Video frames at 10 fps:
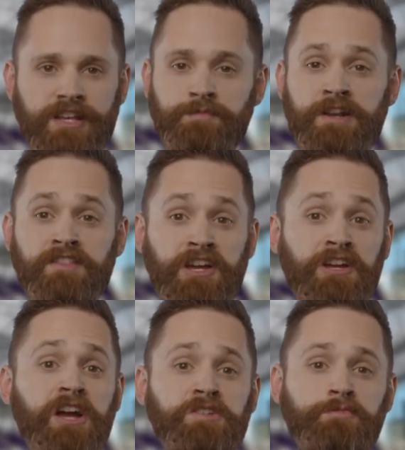He's been in the
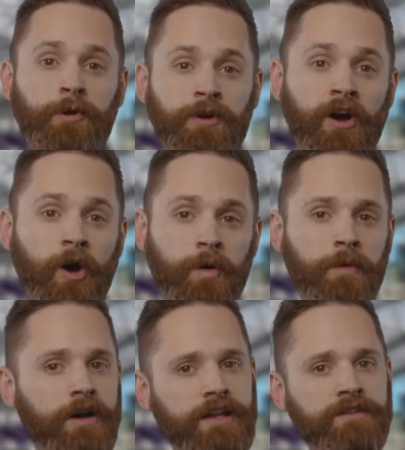concussion protocol,
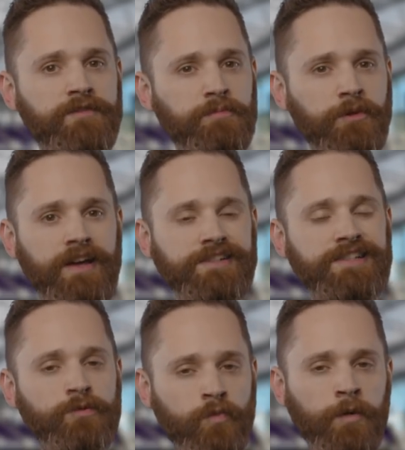but if he plays,
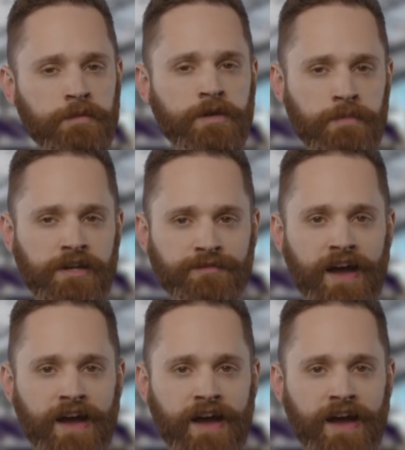he will be a big